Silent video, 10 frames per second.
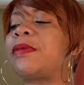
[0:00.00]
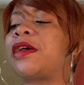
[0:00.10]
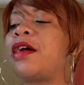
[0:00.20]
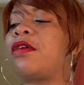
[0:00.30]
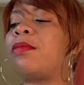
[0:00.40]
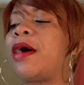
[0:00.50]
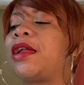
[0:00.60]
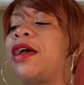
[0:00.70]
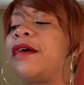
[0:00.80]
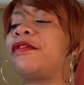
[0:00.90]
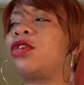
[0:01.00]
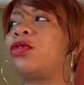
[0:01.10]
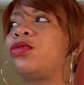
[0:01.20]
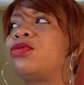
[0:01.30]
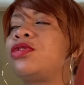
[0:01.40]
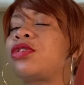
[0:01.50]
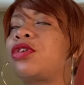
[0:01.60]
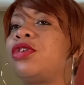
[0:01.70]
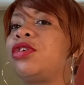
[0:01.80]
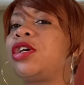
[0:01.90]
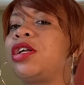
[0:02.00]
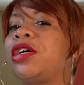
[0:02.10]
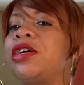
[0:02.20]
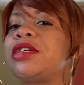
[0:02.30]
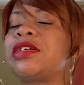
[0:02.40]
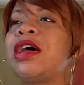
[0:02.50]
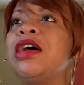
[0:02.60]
Make everybody have to go through security clearance.